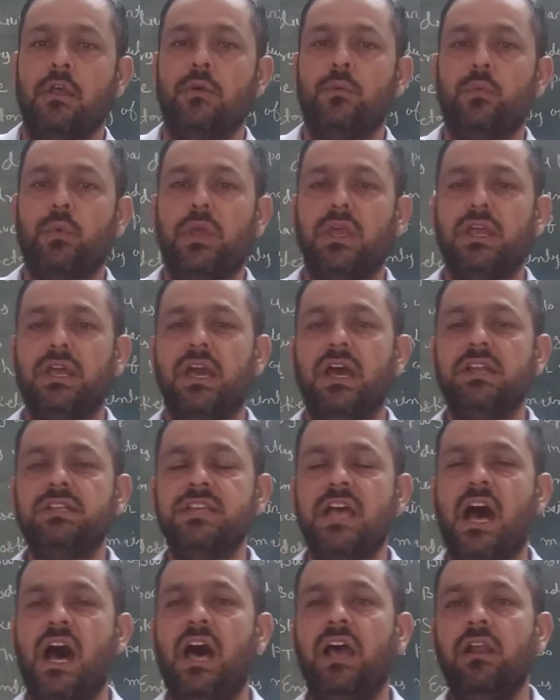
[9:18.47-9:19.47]
Fingers
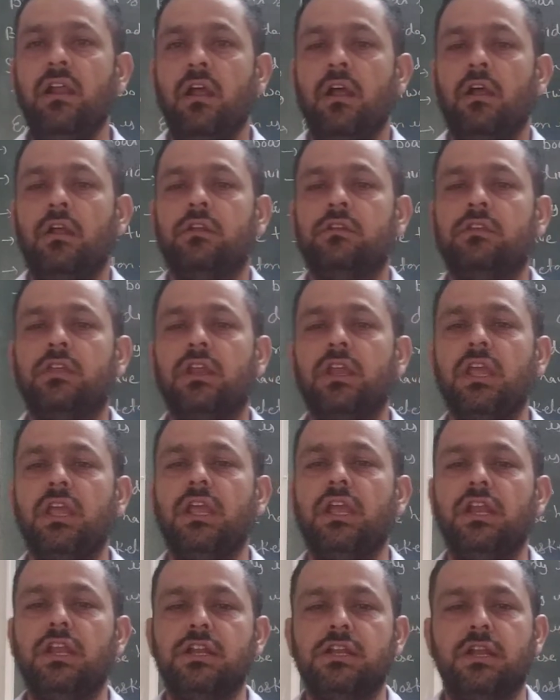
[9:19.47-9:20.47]
are
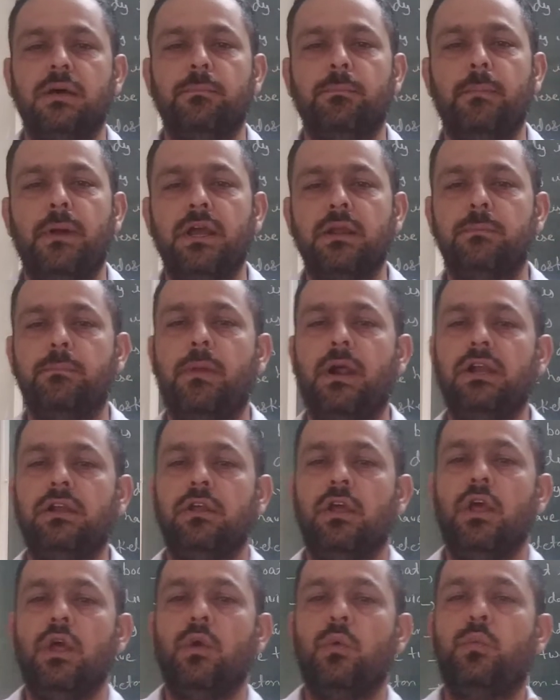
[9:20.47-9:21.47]
3 in number
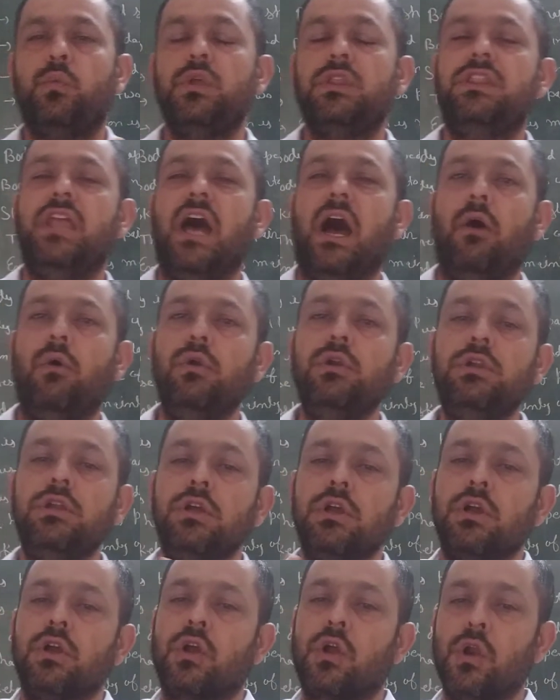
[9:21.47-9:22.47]
but
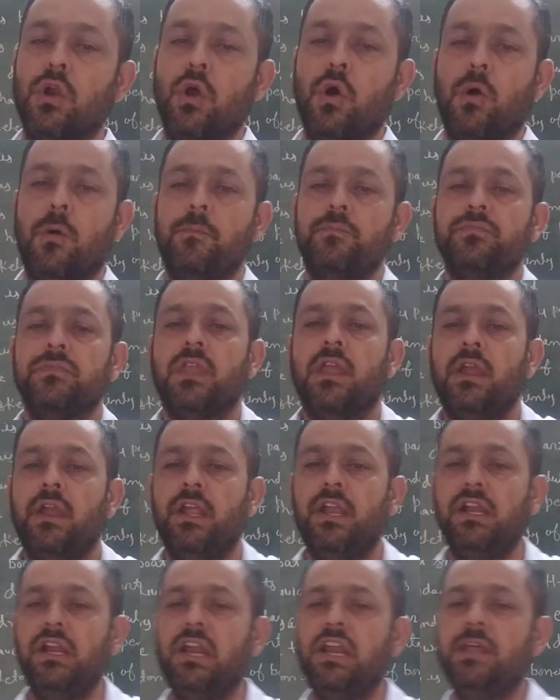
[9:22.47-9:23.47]
without claw.
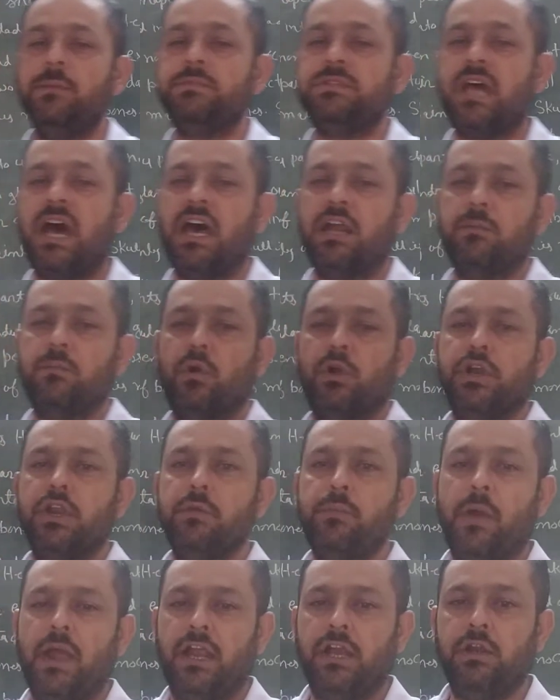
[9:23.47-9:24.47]
Hind limbs are
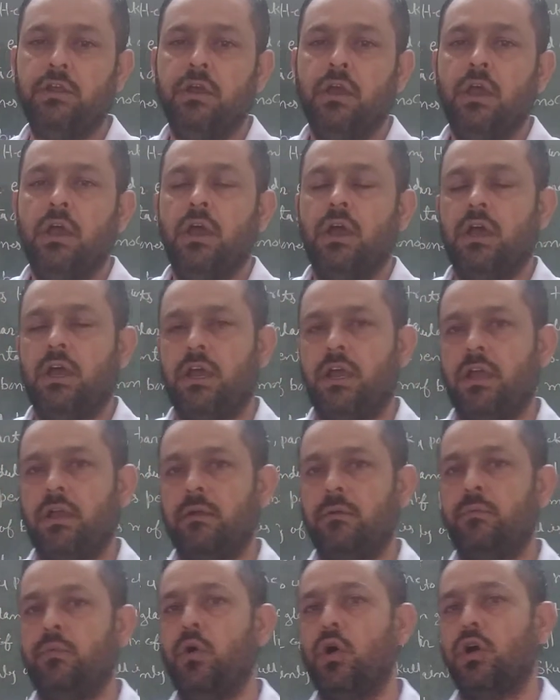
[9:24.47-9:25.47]
modified
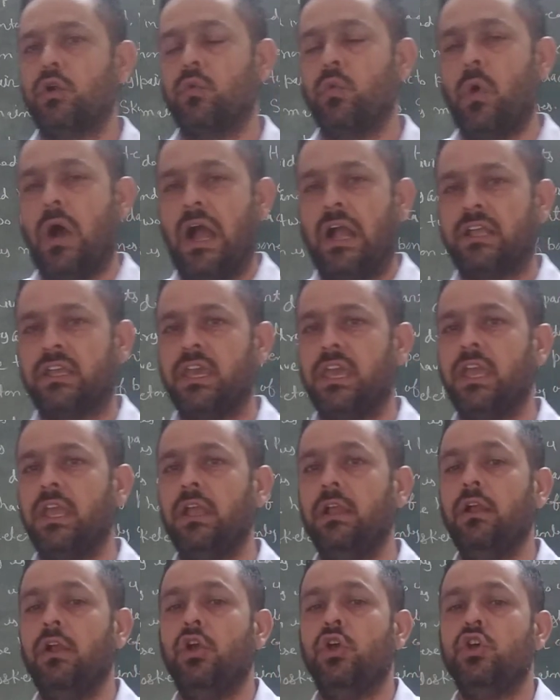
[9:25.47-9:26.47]
for
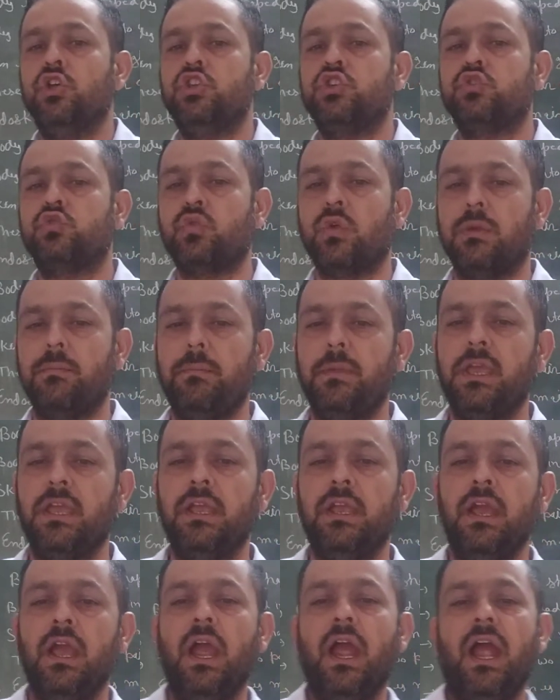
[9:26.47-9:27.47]
walking,
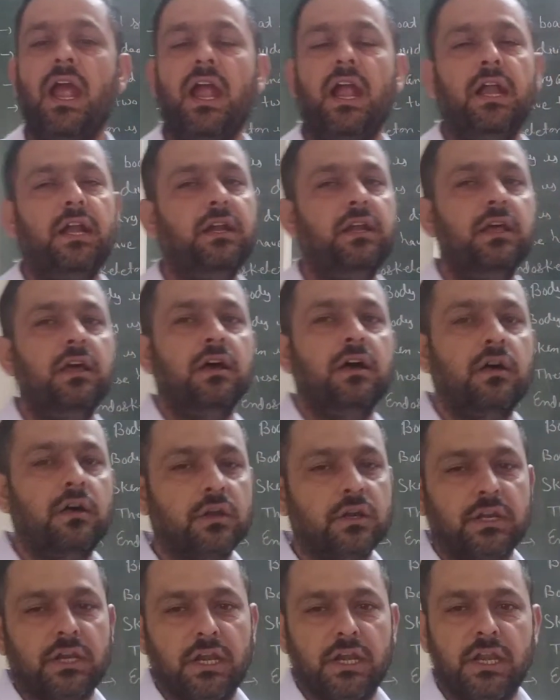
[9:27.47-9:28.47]
swimming and
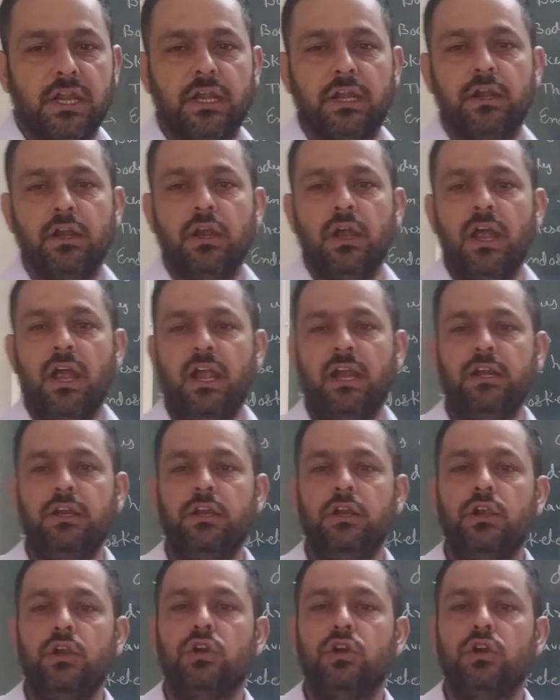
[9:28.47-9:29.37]
running, and